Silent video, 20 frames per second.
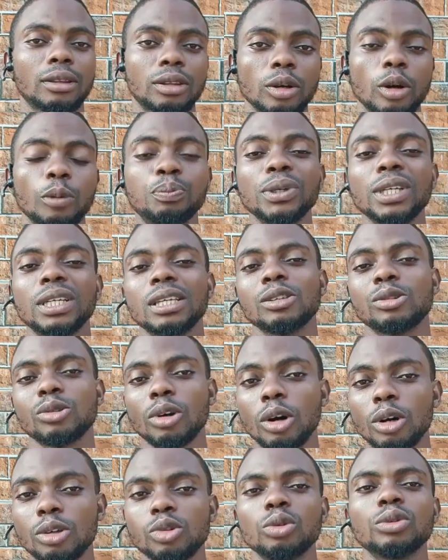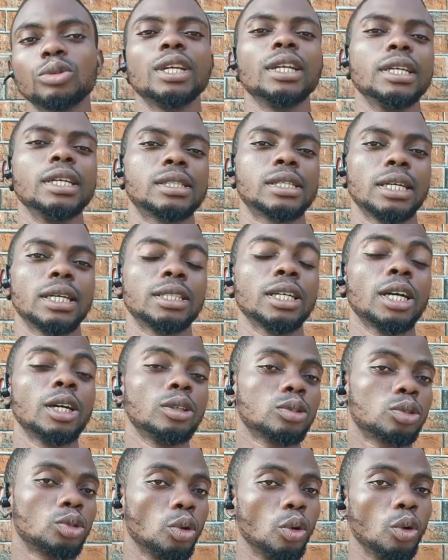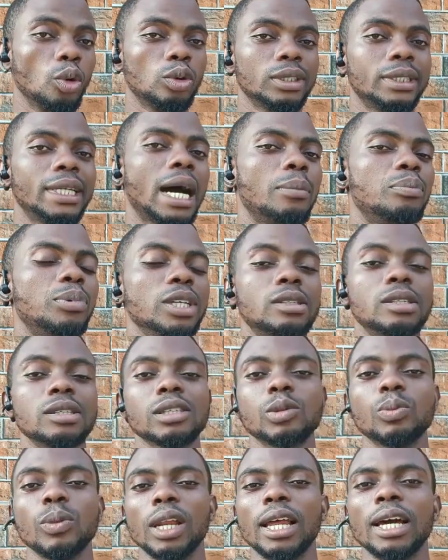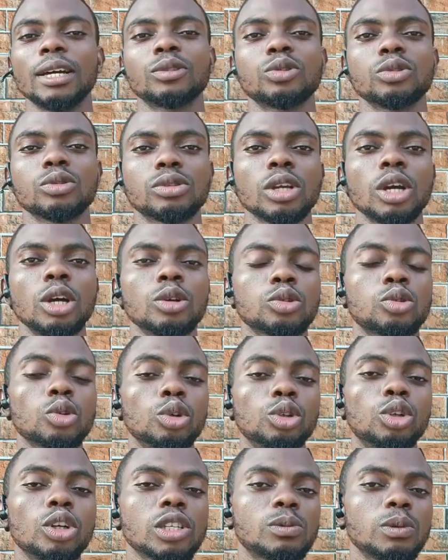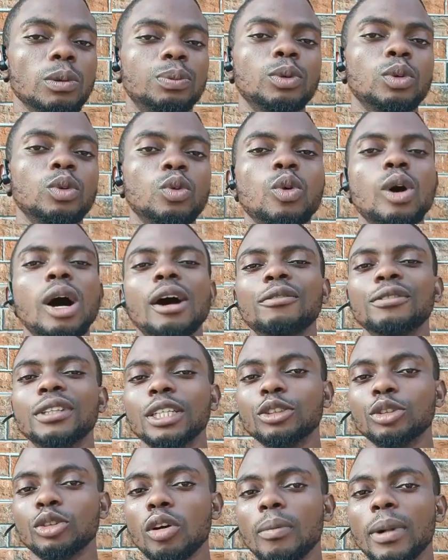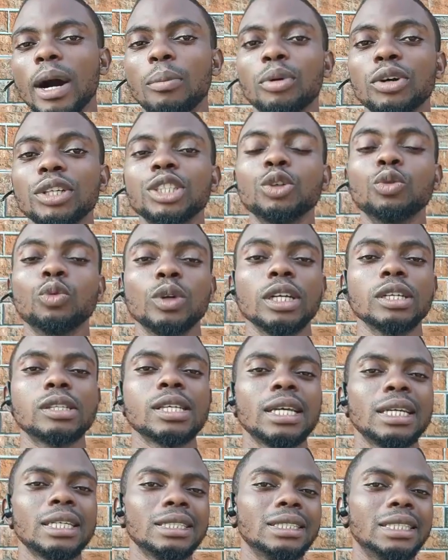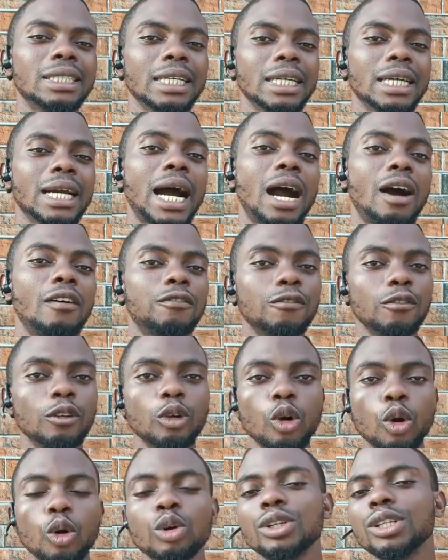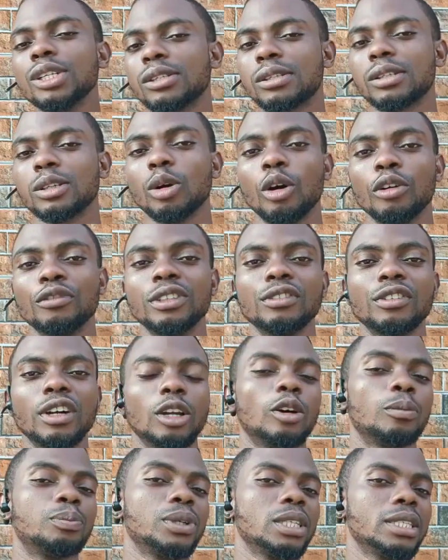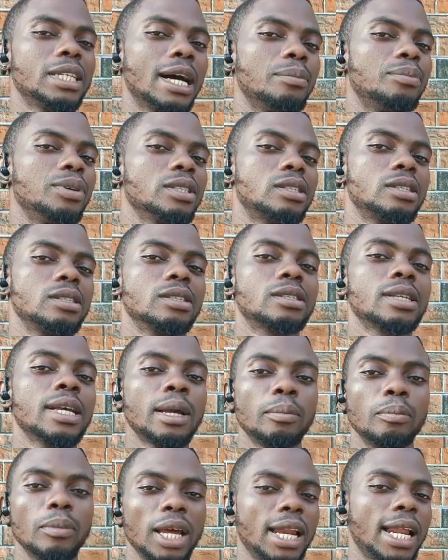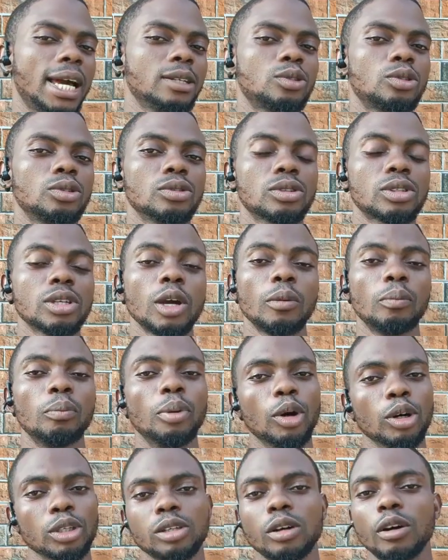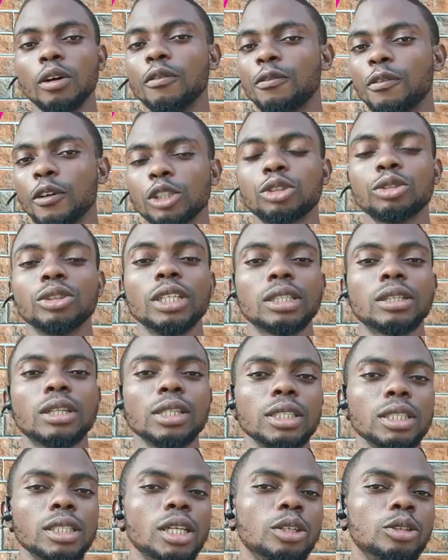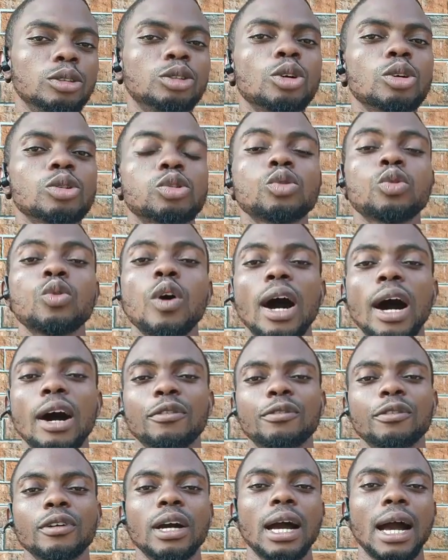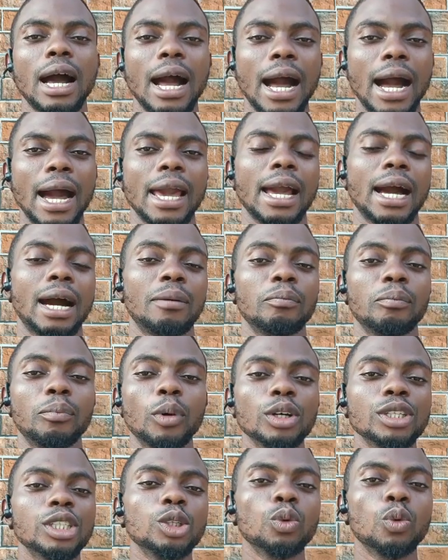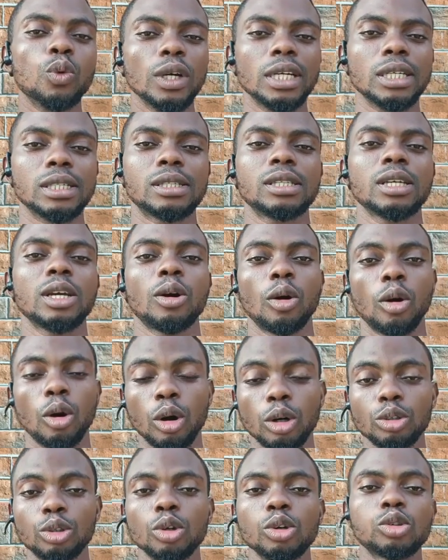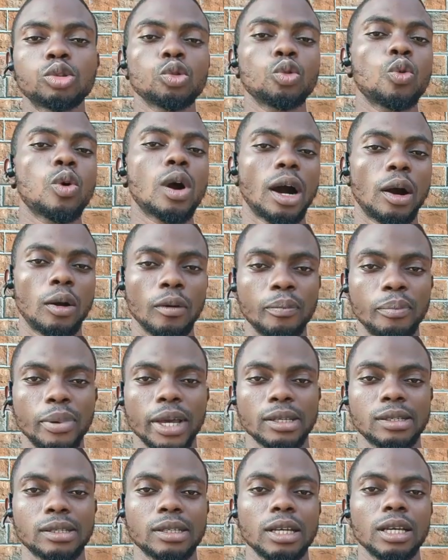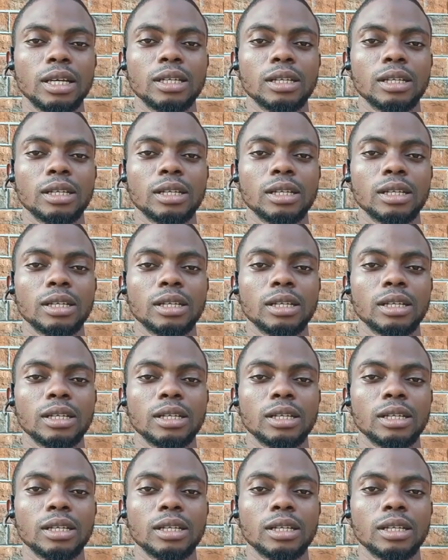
topic is also related to diabetes mellitus. So those people who have the normal body weight, they have low risk of developing diabetes mellitus. But unfortunately, those who have higher body weight or those who are obese,